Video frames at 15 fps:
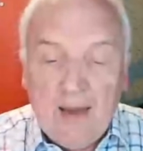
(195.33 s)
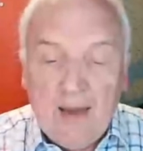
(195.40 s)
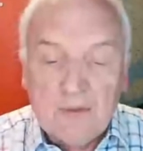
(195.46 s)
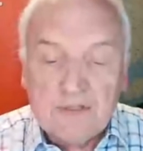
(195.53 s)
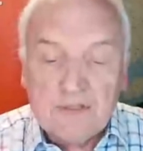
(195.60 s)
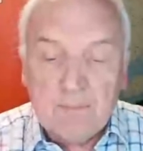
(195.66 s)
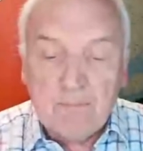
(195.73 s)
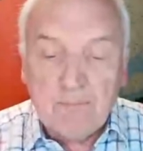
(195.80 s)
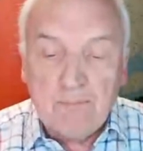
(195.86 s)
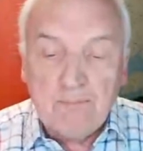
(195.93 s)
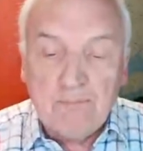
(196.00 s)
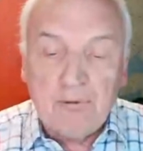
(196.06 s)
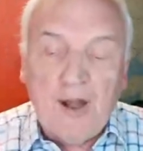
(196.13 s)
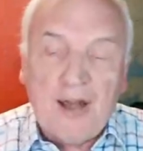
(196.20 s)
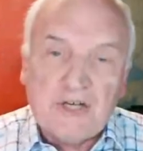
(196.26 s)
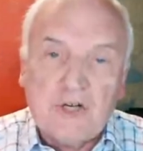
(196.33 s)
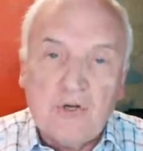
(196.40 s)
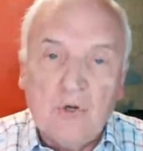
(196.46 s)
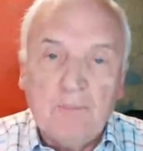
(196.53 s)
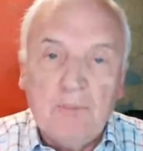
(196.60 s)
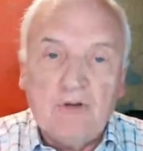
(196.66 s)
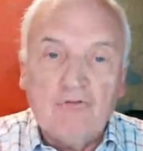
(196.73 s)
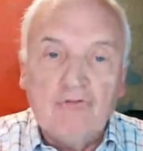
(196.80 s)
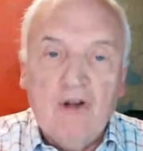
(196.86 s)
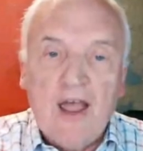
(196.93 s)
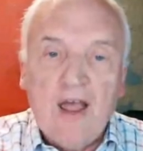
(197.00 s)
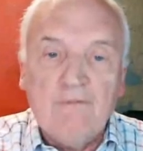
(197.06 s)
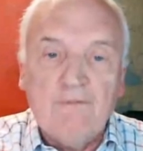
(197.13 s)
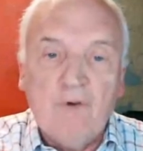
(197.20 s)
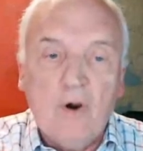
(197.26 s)
He was a practical but
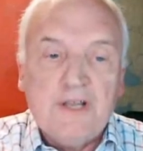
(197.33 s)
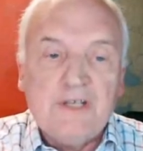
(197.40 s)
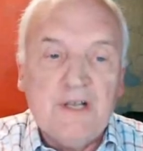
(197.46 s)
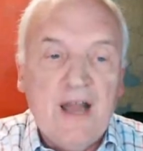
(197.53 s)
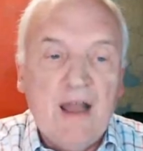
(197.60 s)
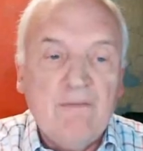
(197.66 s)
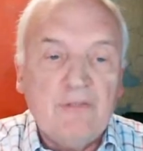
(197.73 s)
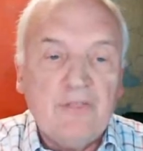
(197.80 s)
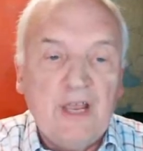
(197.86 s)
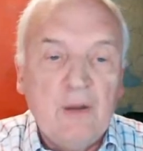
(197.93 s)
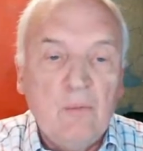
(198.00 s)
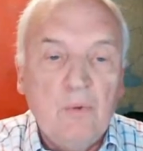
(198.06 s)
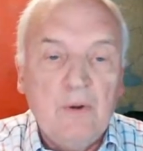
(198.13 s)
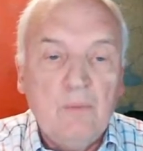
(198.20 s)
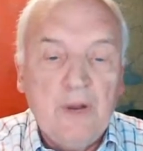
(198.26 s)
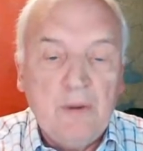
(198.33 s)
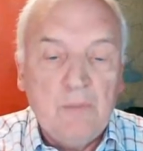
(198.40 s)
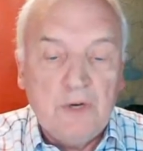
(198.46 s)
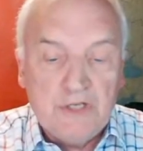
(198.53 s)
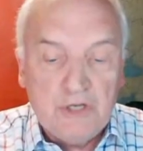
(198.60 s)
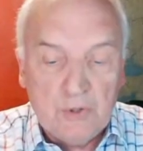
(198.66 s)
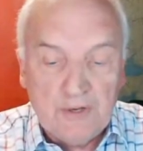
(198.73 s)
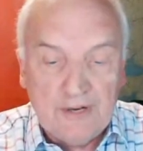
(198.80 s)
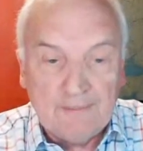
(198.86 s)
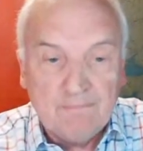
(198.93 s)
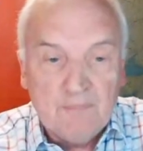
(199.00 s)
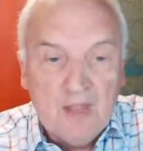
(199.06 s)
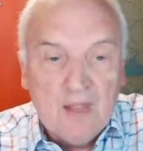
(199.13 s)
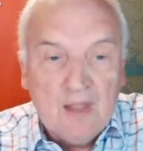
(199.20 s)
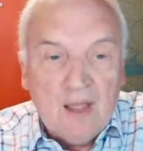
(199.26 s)
rare voice in everything we were
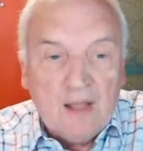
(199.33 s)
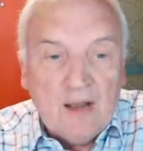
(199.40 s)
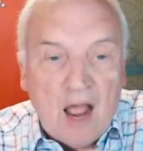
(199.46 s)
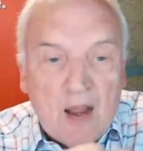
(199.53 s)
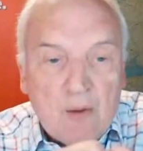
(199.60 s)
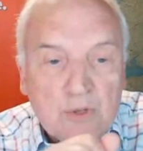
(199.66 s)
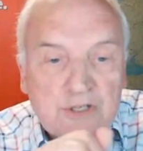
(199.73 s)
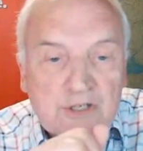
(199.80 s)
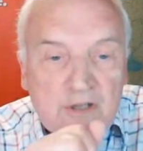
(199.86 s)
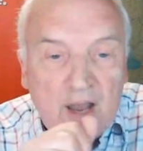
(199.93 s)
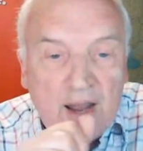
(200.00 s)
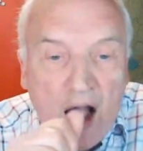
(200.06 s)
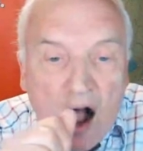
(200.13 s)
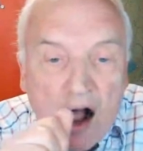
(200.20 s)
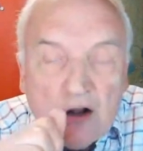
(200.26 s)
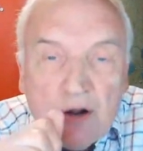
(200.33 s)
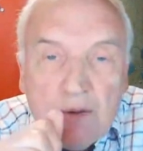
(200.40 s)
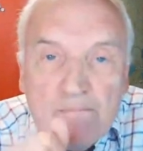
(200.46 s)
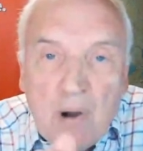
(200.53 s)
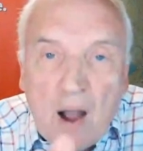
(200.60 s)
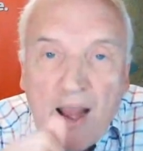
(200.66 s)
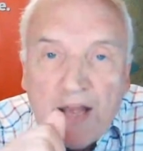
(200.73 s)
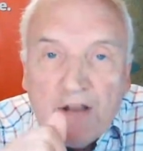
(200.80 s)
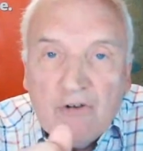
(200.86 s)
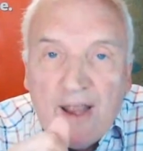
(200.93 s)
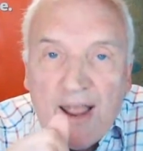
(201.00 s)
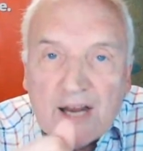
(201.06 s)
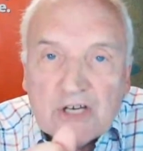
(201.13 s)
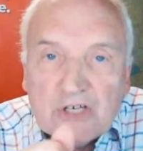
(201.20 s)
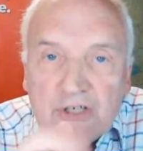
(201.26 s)
doing. And I would say our
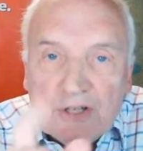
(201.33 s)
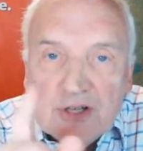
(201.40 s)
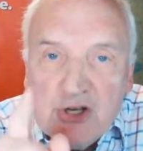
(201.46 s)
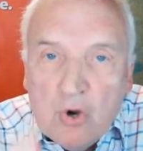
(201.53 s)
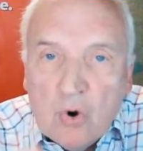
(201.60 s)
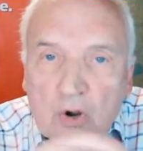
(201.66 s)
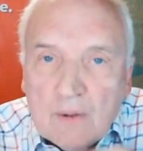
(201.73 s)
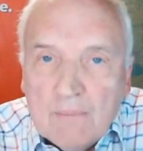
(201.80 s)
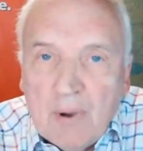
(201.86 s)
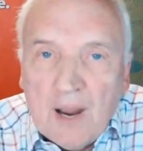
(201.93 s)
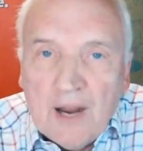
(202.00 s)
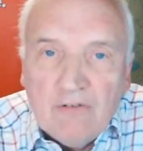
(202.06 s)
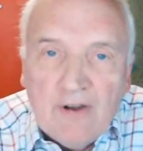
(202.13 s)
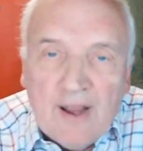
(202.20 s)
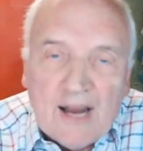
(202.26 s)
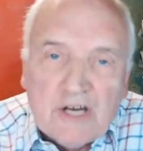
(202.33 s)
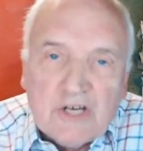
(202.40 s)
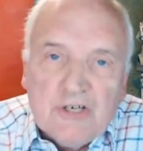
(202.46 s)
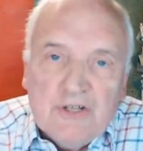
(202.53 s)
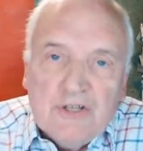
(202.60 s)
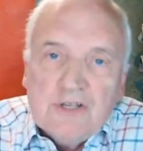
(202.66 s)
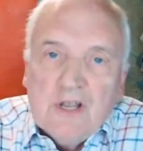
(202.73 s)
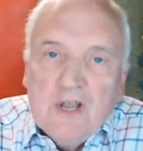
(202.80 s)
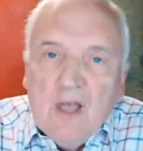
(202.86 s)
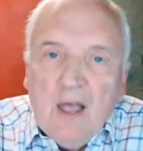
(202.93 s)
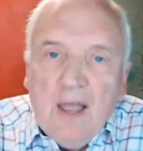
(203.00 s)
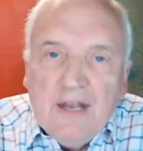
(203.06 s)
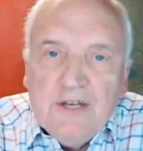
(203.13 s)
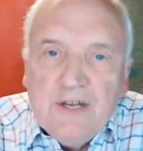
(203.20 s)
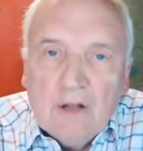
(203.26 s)
combined reactions, your combined reactions
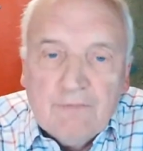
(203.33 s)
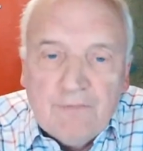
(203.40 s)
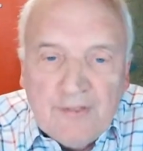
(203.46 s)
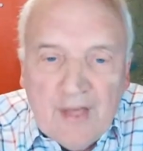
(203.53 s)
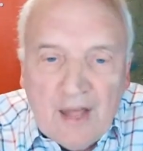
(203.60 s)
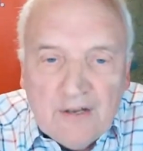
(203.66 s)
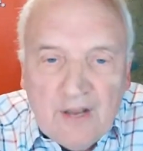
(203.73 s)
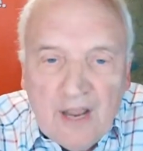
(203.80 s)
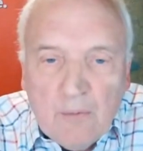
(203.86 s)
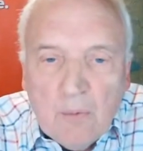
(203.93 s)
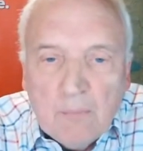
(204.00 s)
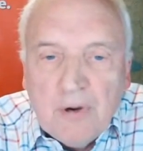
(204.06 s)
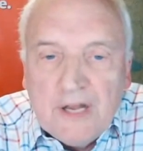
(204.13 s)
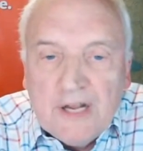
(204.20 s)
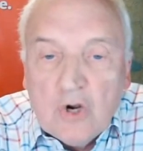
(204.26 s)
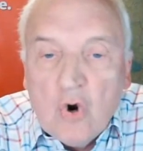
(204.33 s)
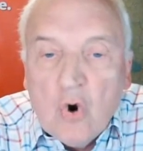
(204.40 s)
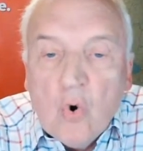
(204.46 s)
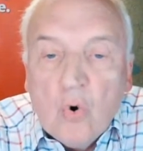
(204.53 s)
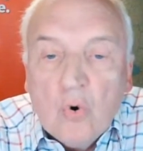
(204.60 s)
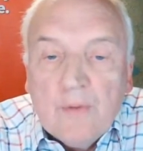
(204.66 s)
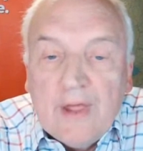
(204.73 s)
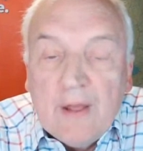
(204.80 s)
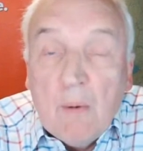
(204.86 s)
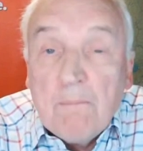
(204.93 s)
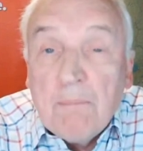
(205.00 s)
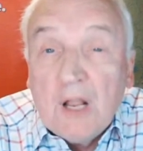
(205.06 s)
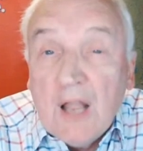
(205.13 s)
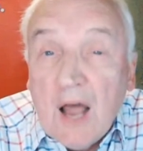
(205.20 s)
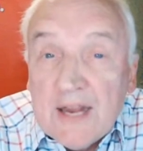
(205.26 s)
in Delphi that day were pretty cool.
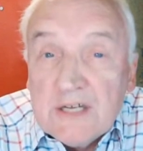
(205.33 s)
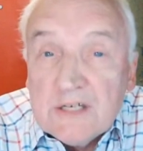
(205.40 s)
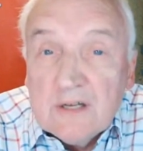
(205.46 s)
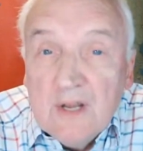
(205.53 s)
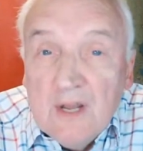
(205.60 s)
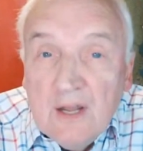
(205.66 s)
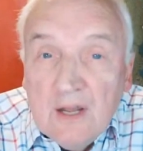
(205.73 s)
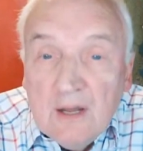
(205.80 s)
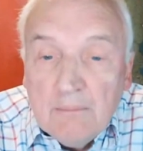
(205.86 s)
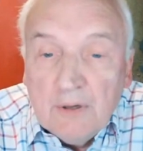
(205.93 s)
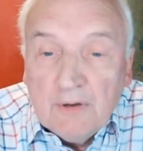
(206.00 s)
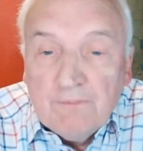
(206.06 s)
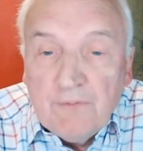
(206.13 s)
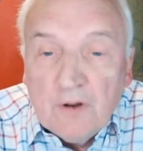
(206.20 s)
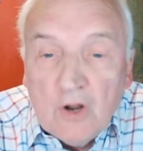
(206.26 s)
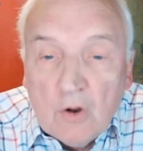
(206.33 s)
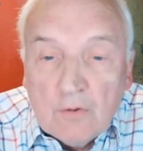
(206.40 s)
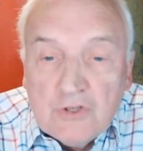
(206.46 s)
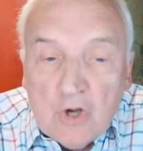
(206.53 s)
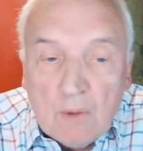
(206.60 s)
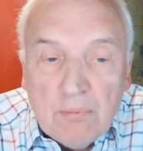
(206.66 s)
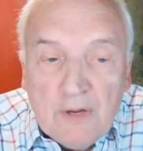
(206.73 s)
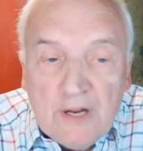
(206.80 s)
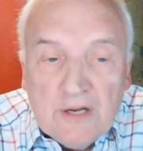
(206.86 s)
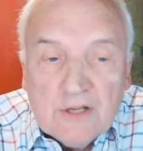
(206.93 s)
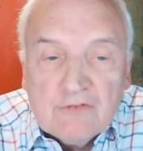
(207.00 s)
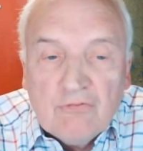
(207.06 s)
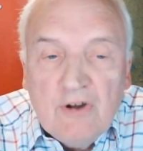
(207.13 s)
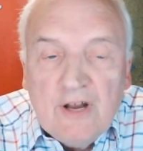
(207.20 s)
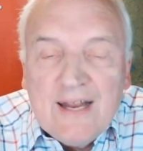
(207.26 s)
They were polite, but for a lot of top
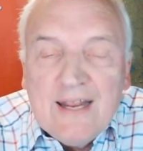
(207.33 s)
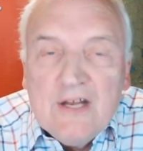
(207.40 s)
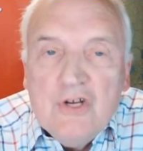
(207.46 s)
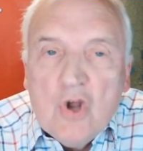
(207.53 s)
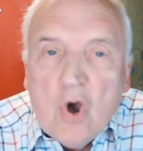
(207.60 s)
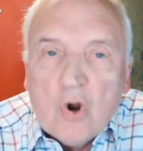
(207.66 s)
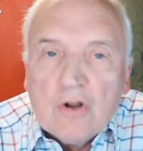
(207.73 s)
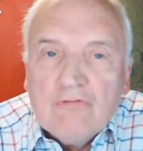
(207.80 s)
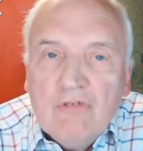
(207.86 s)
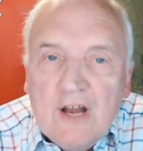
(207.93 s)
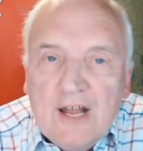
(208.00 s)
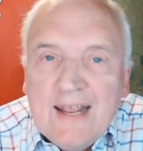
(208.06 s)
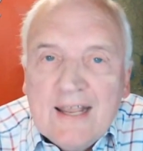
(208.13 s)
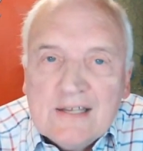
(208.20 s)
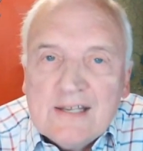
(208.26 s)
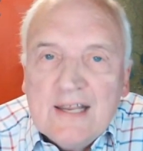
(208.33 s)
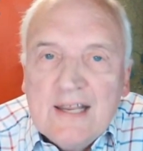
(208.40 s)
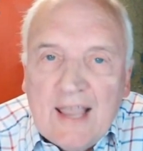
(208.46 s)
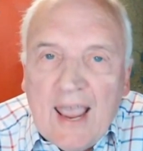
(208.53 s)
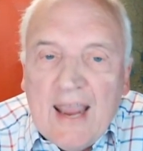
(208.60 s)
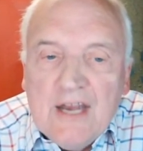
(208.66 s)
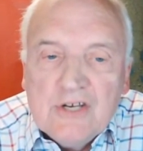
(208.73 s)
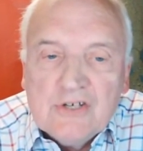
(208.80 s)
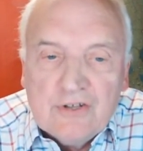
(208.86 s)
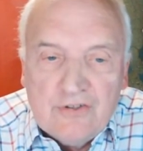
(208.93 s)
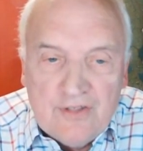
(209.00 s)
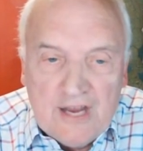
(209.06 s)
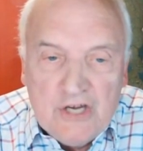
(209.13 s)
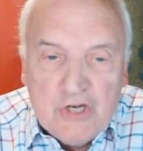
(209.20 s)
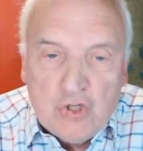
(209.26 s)
leaders, really not really as
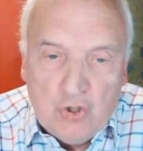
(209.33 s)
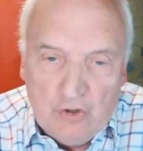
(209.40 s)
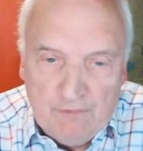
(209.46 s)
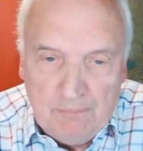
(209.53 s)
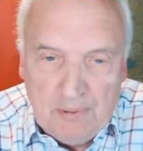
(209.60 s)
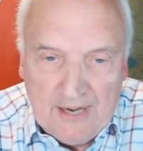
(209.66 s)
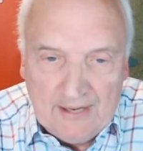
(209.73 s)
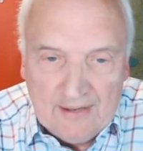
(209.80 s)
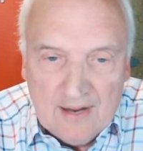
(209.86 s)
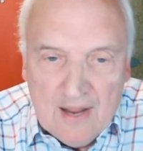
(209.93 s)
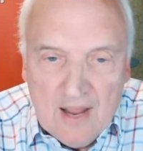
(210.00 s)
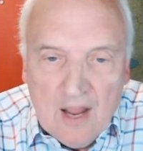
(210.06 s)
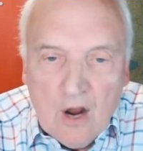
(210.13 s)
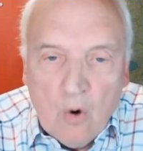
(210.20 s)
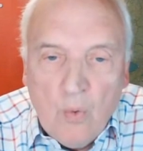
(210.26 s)
engaged as they should have been.